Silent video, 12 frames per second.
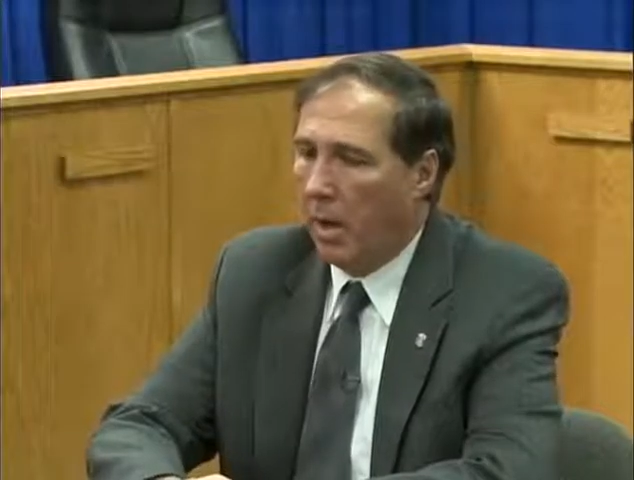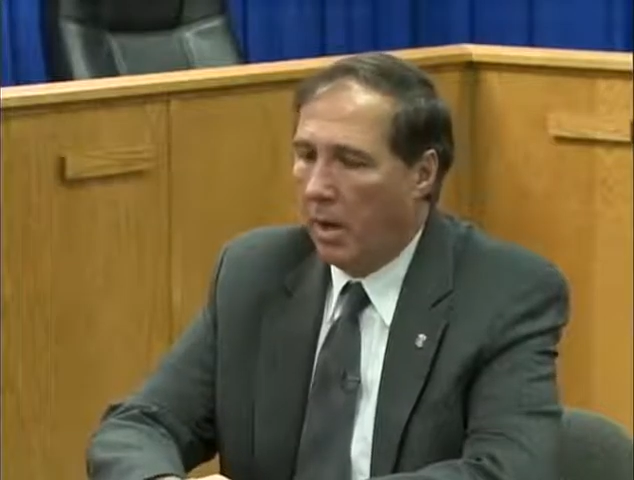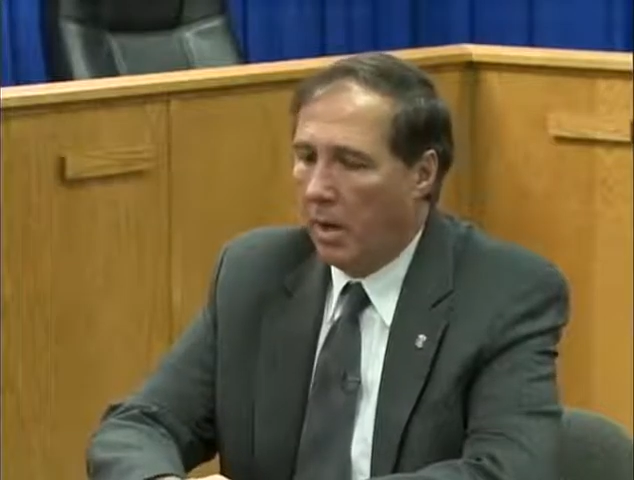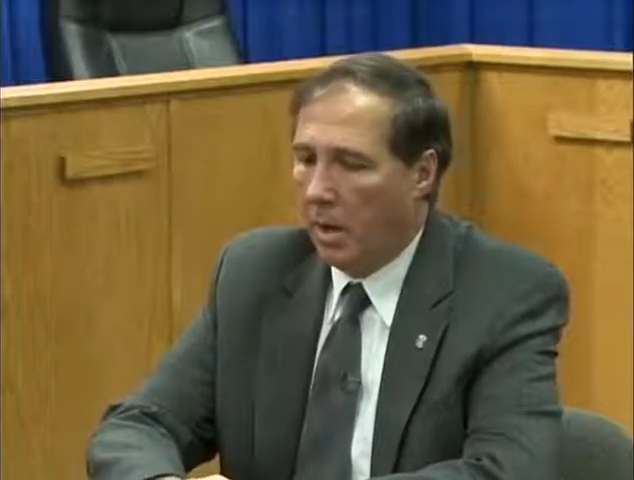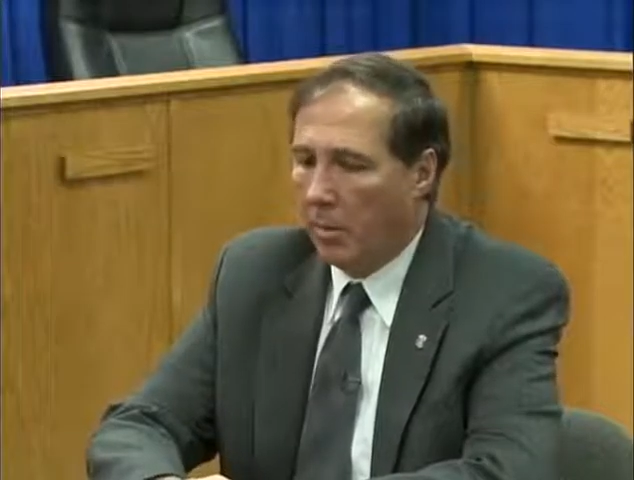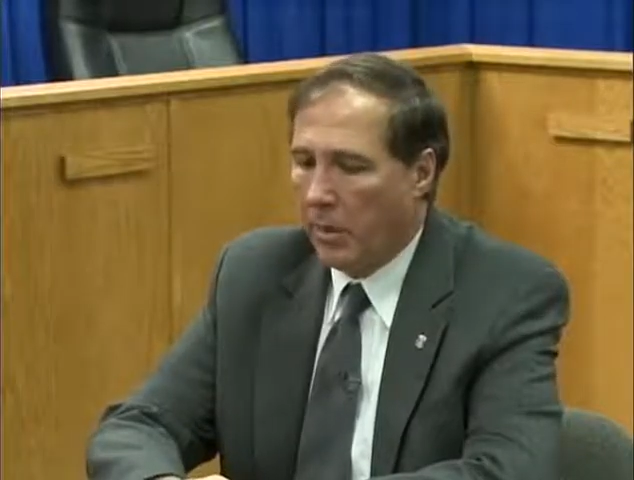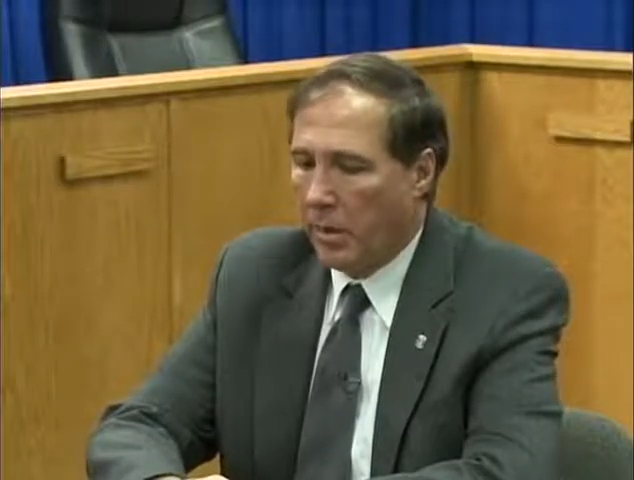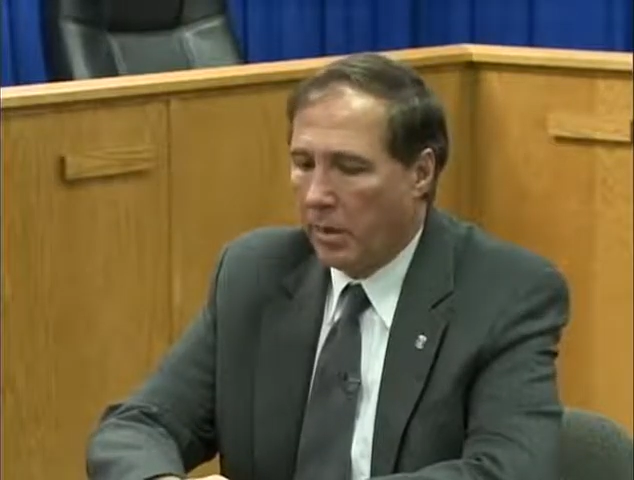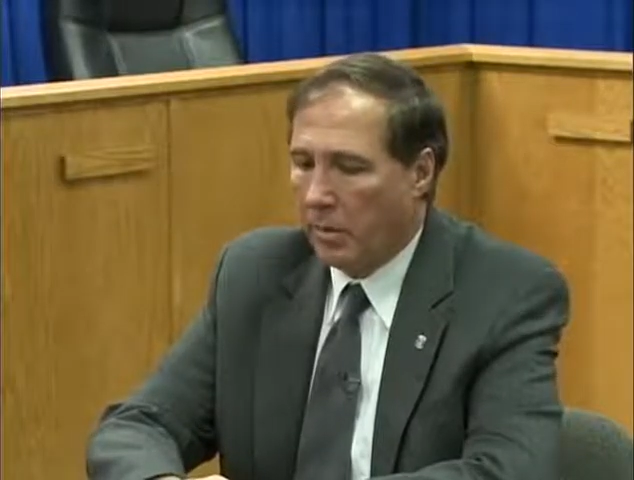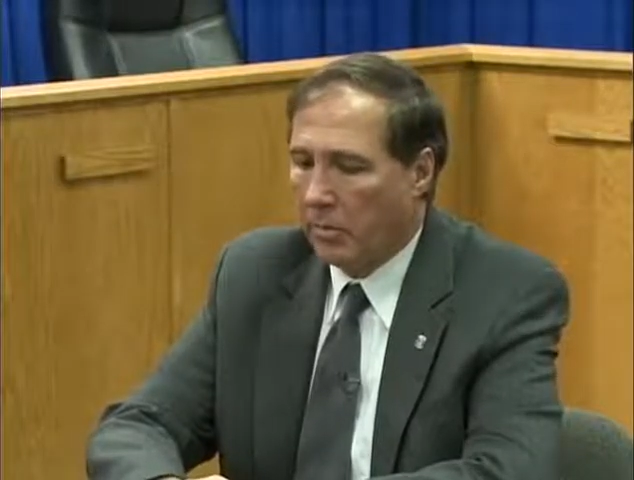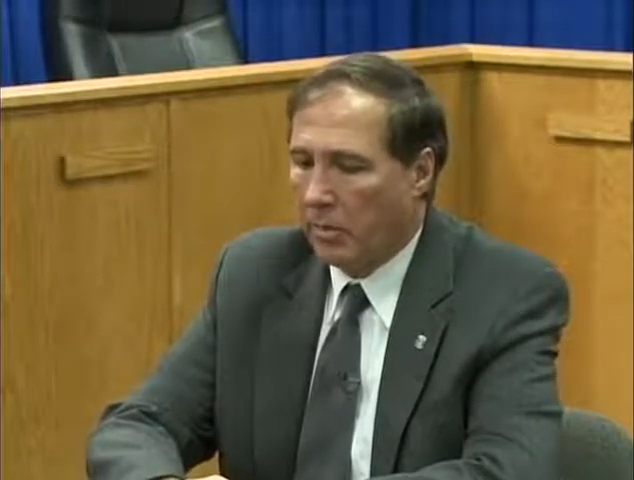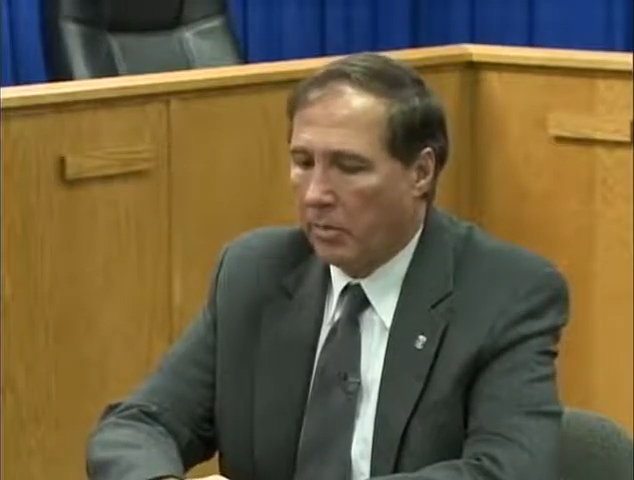
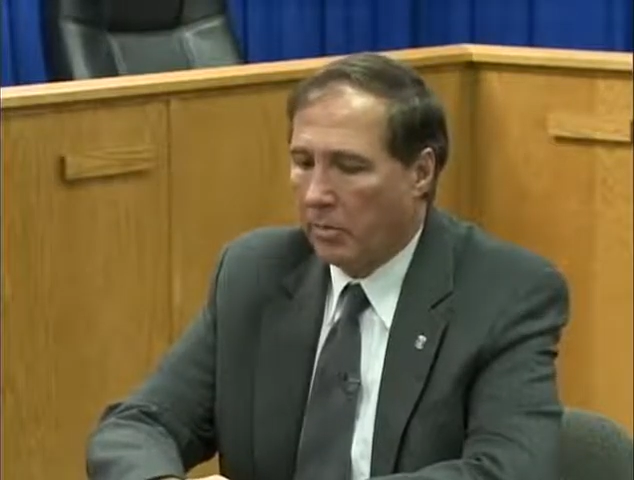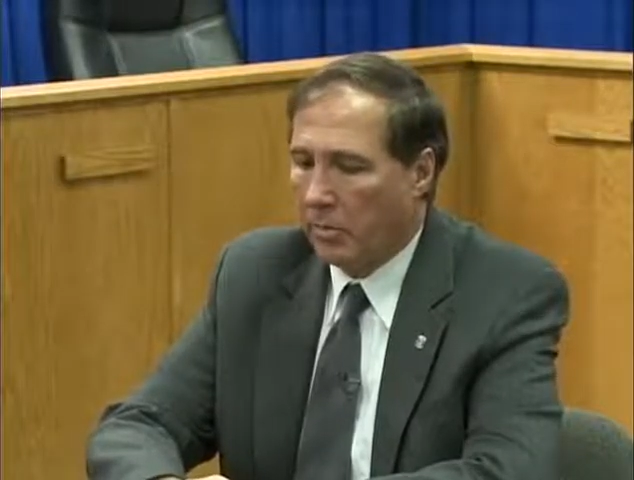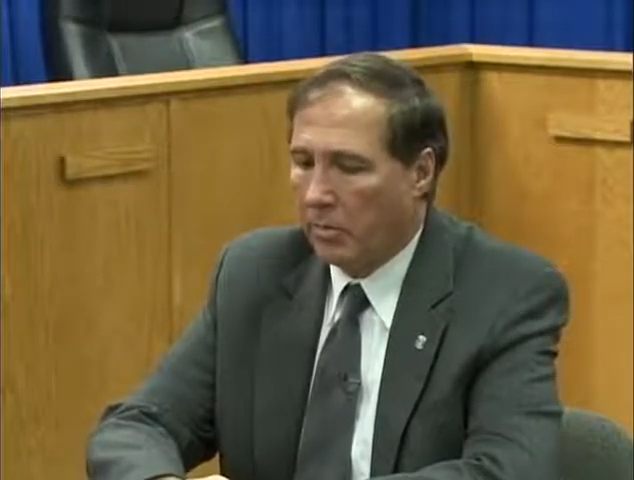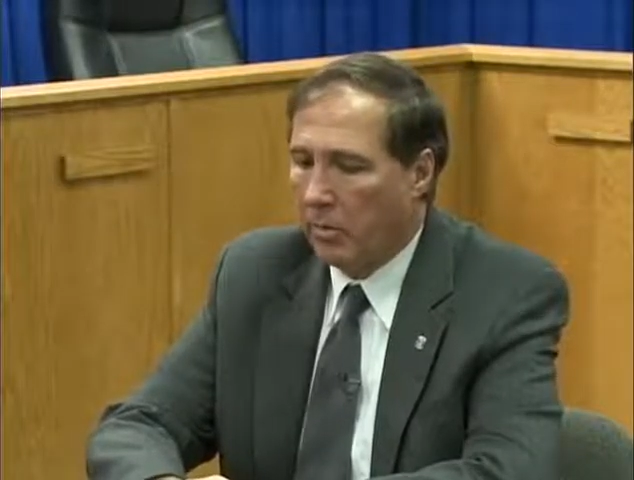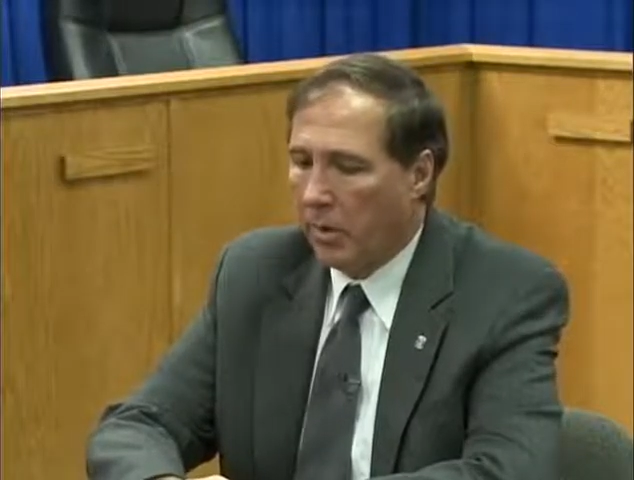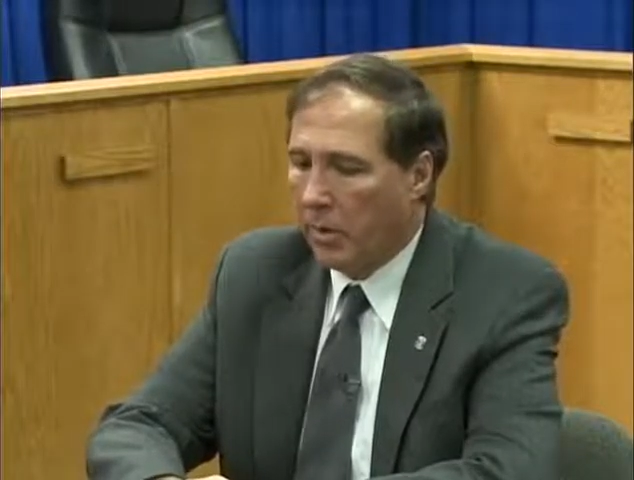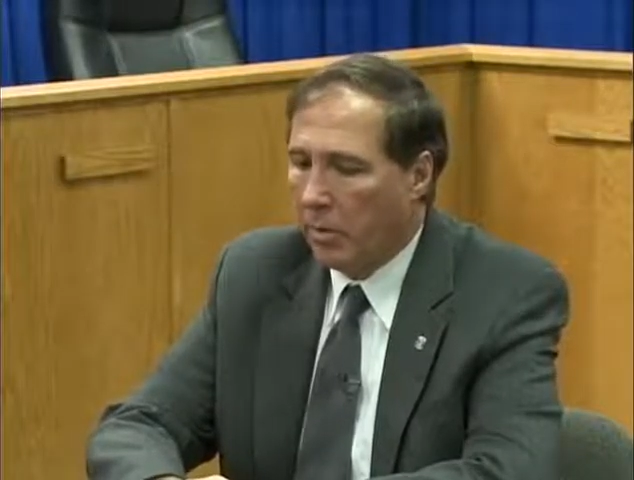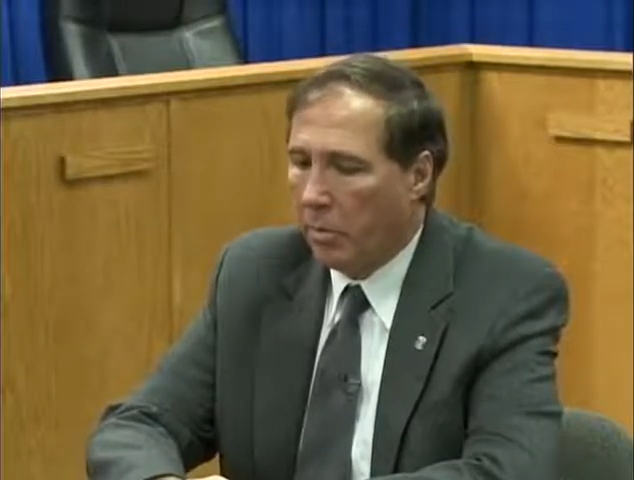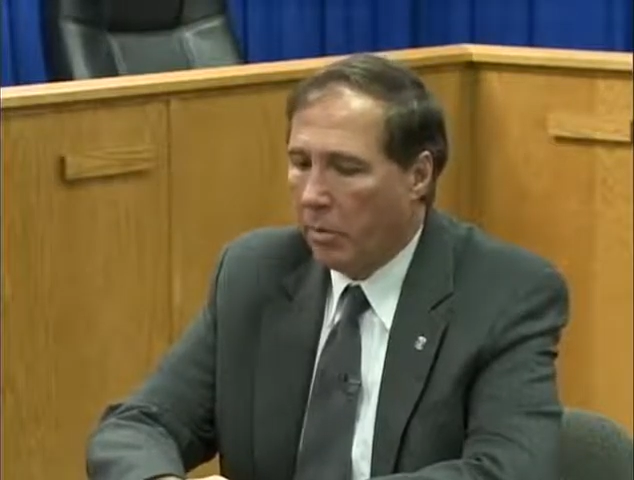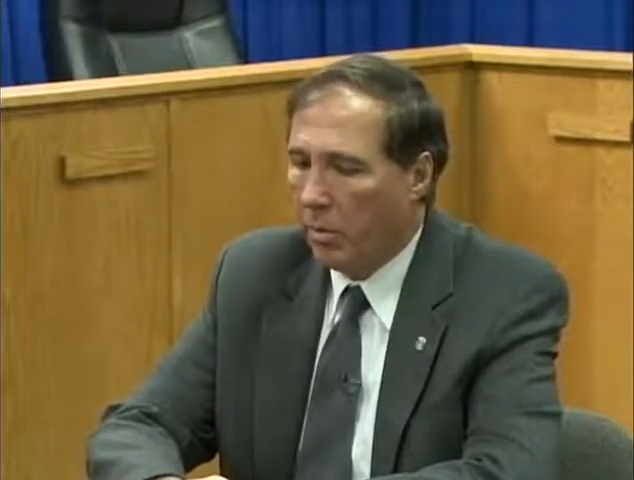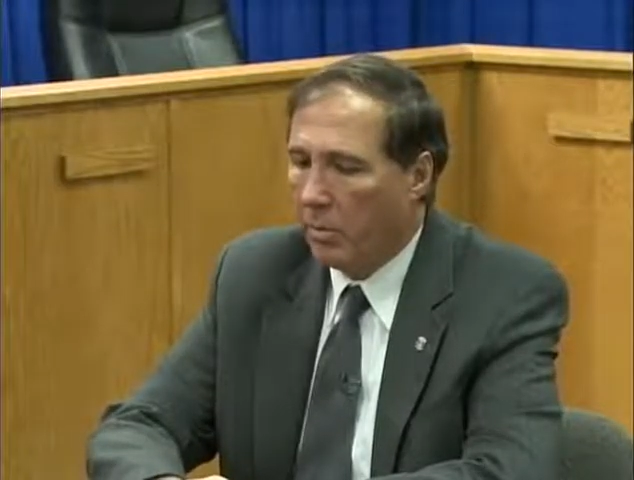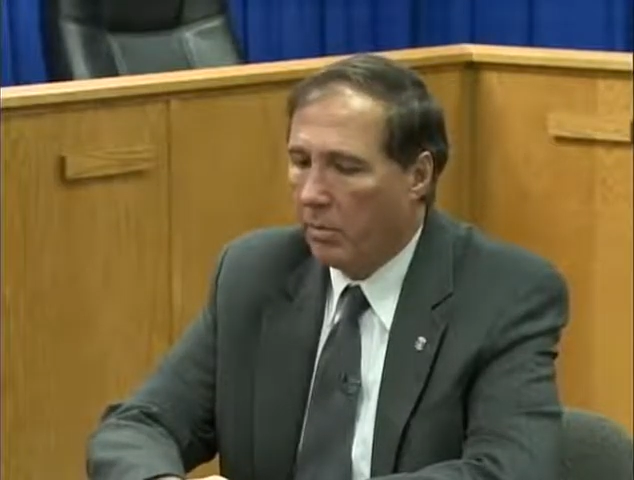And it's a very
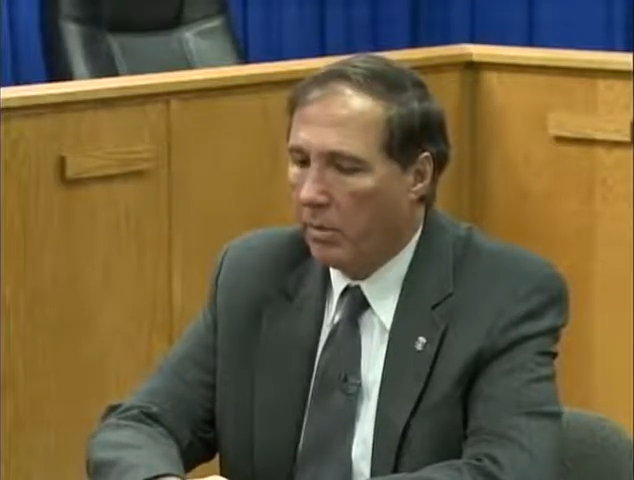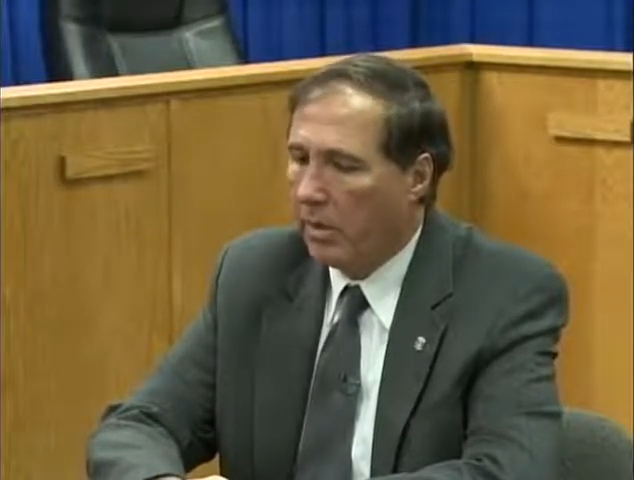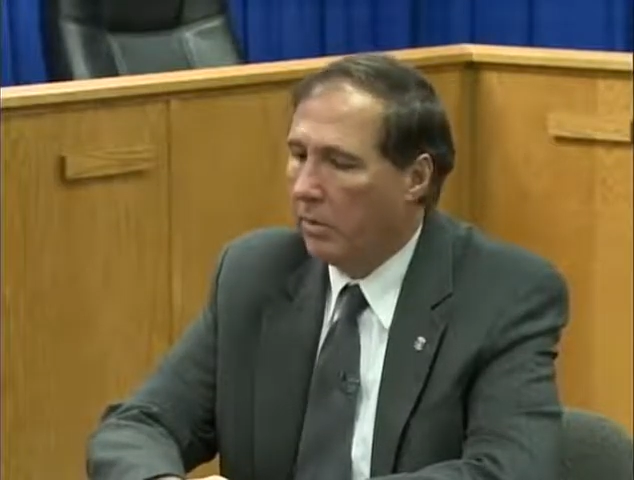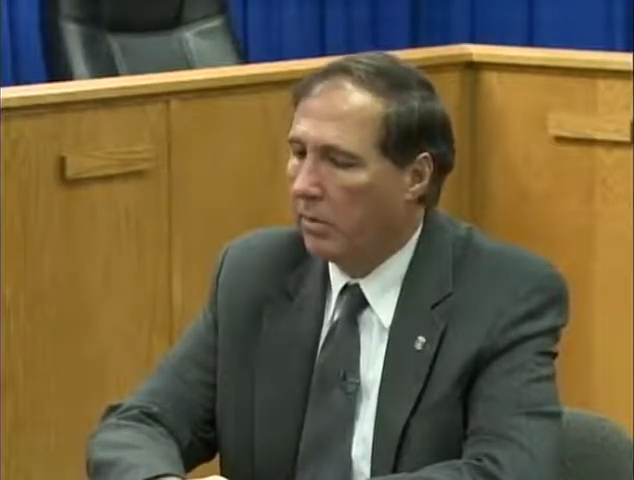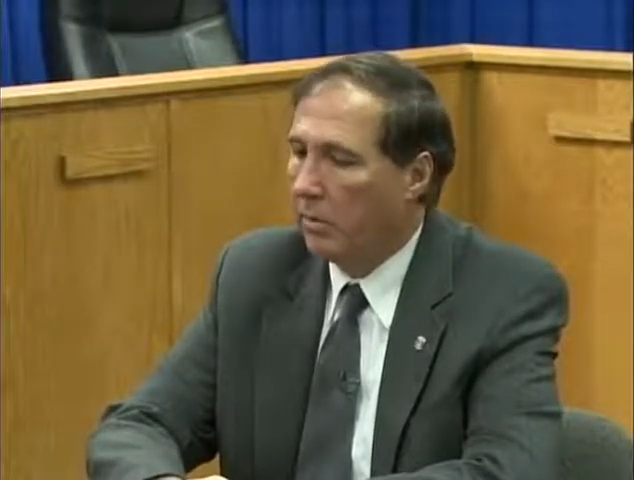important event.